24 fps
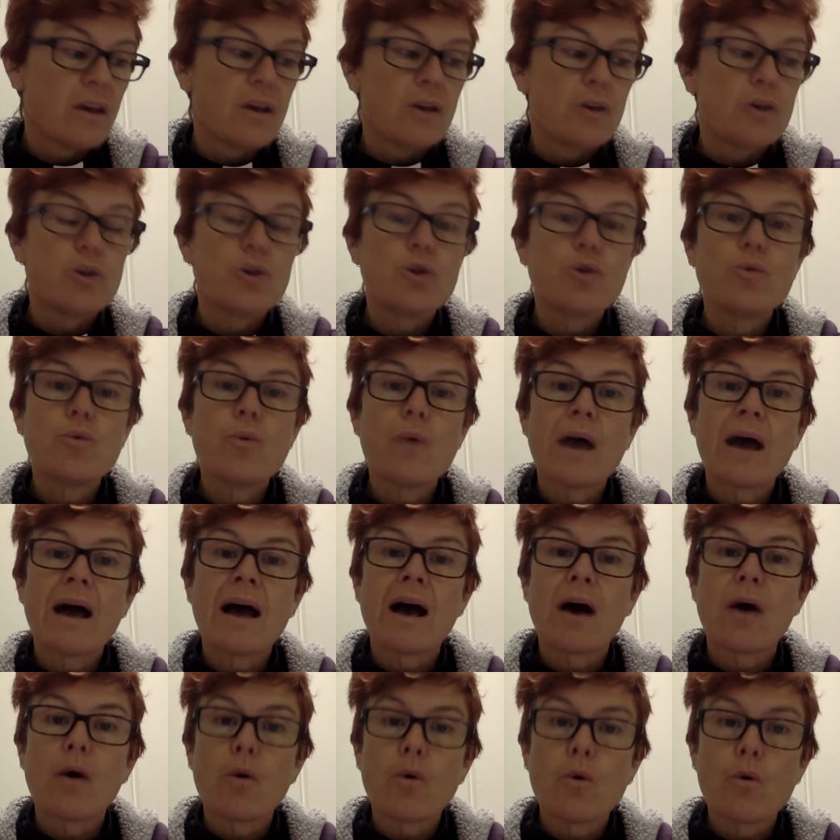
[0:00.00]
You
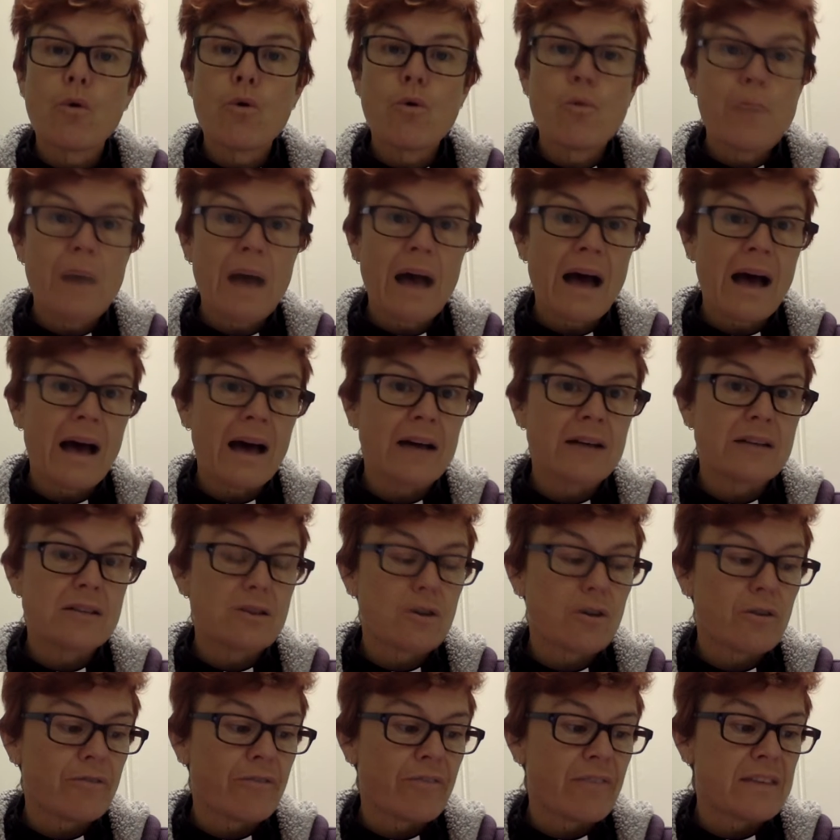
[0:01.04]
are all part
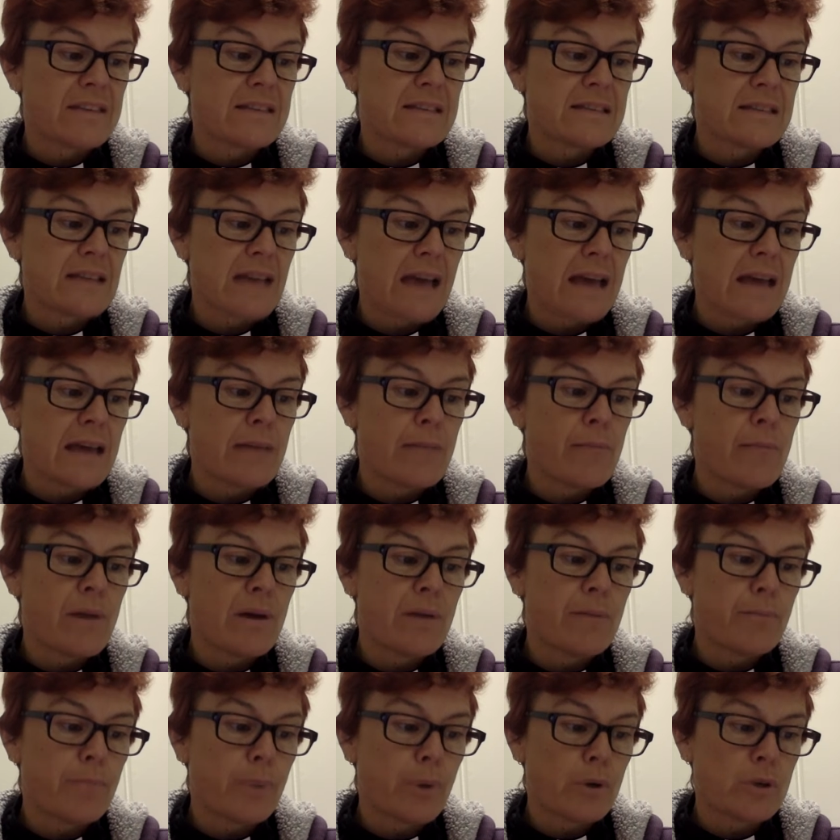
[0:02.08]
of the same
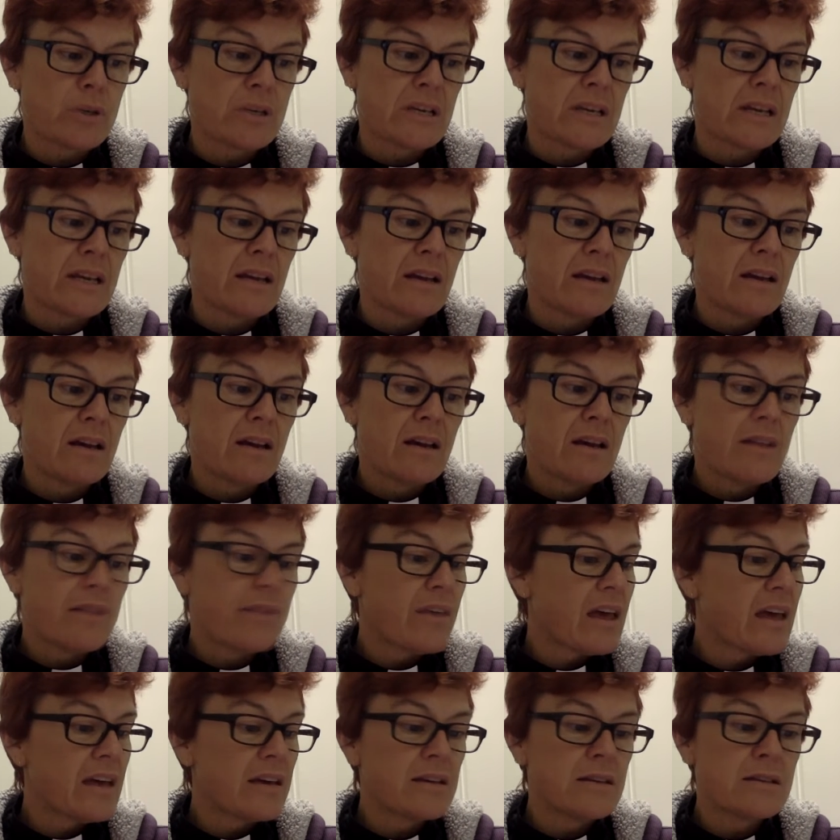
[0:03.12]
body.
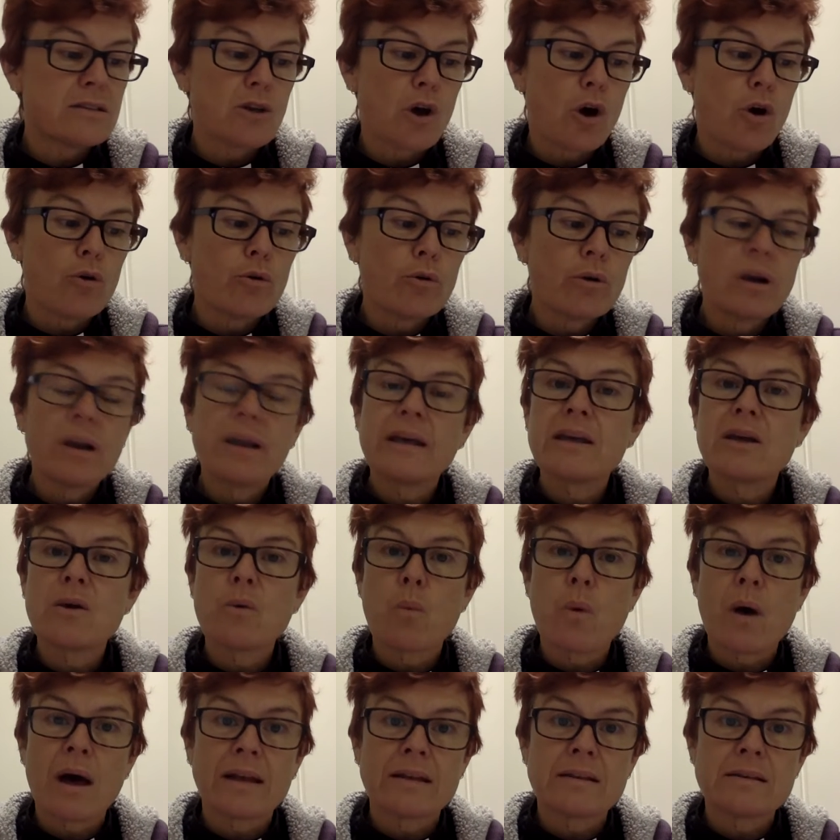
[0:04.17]
There is only
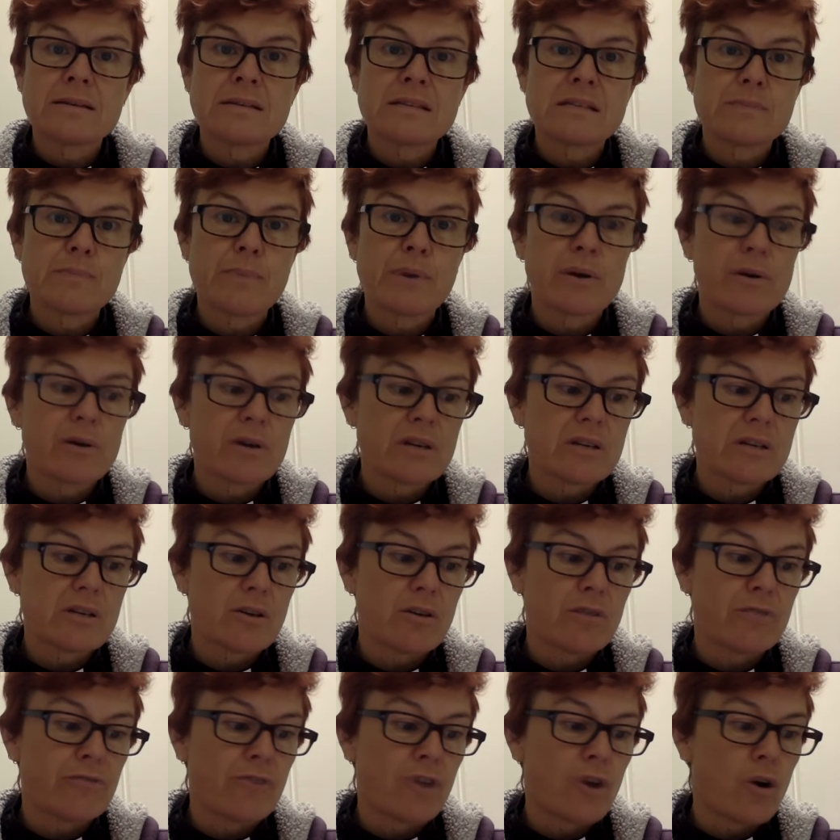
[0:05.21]
one Spirit
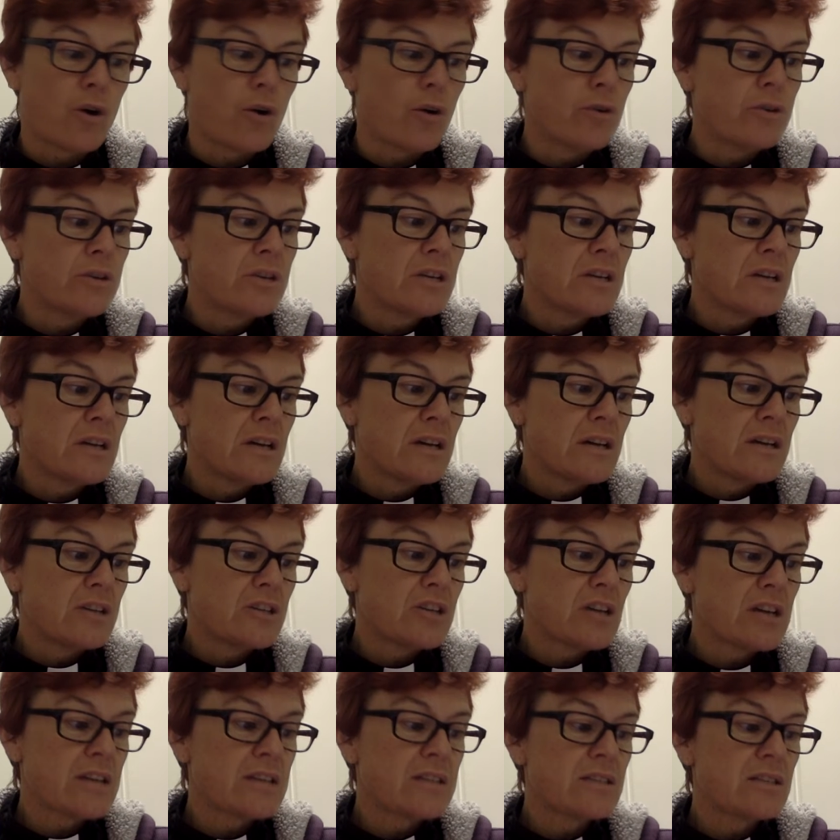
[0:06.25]
of God,
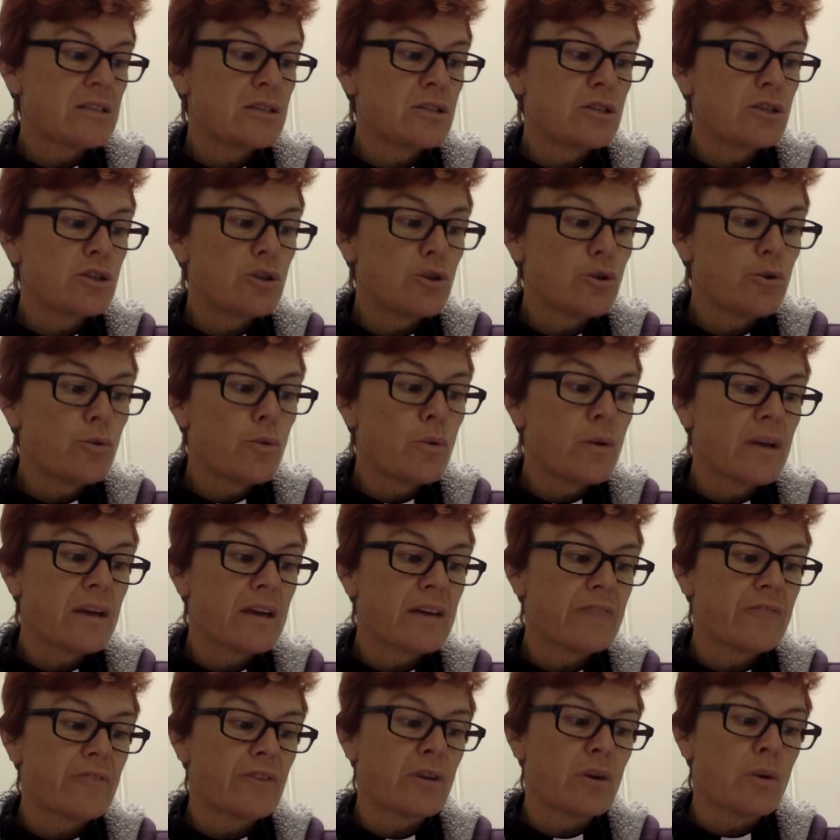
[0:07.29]
just as you were
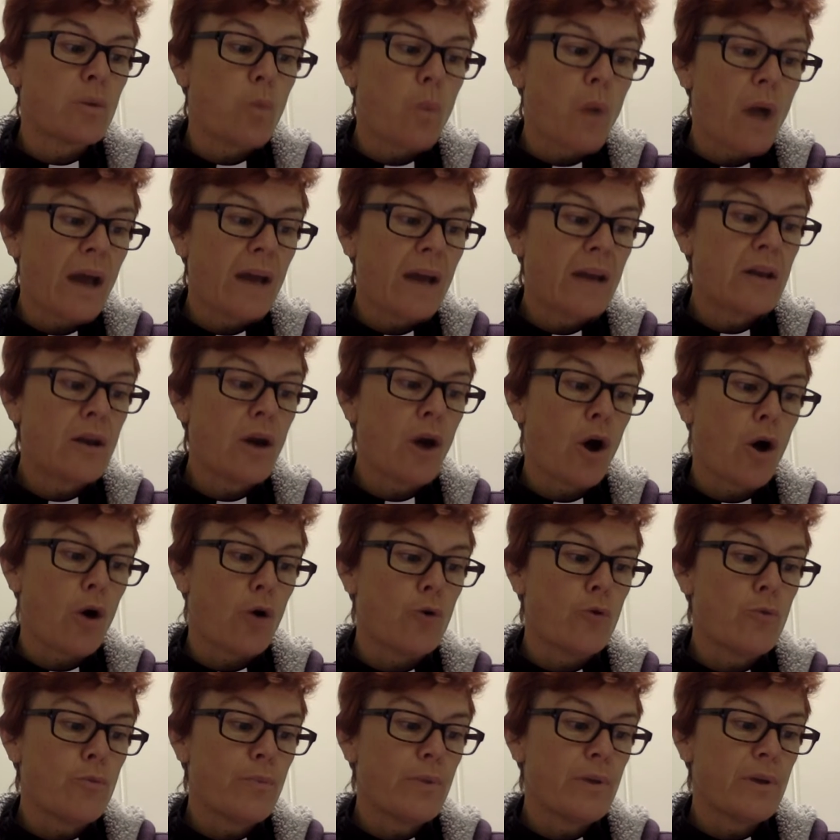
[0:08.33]
given one
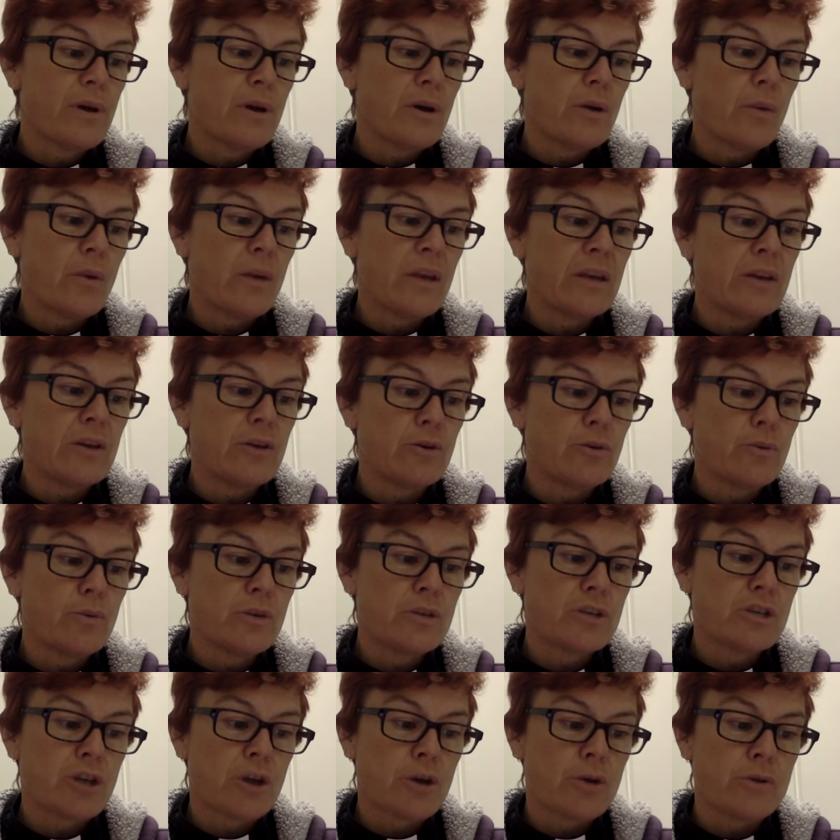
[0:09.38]
hope when you were
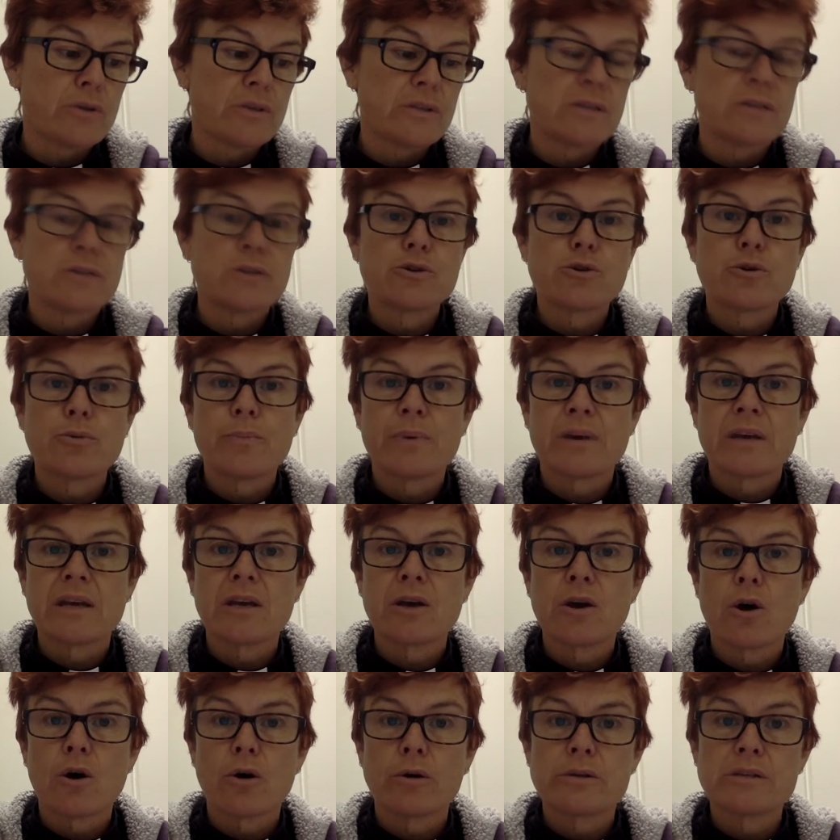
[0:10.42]
chosen to be
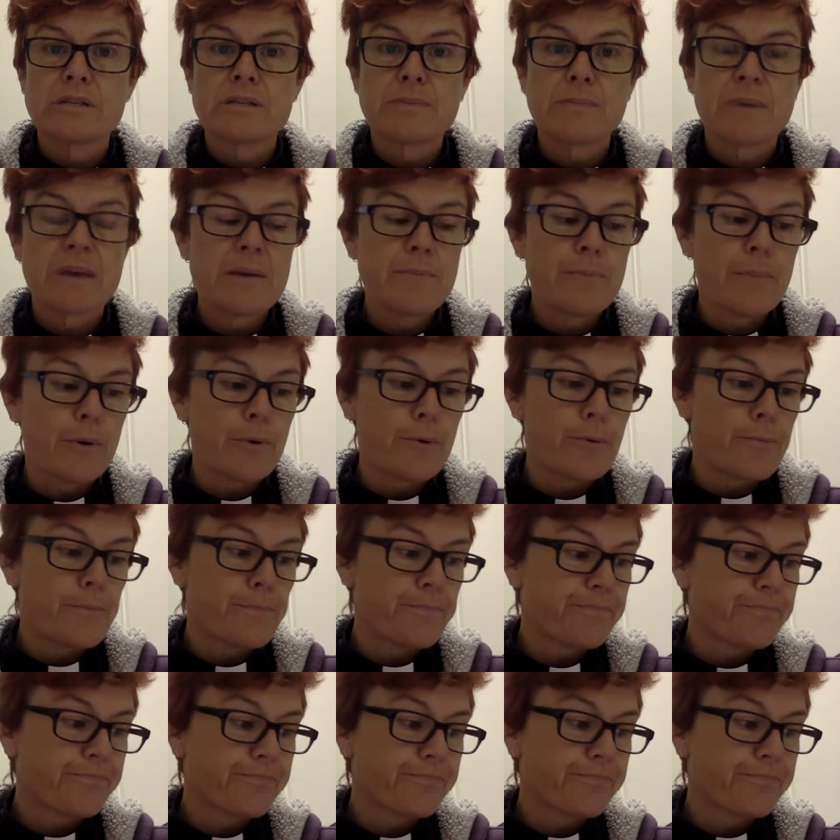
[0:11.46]
God's people.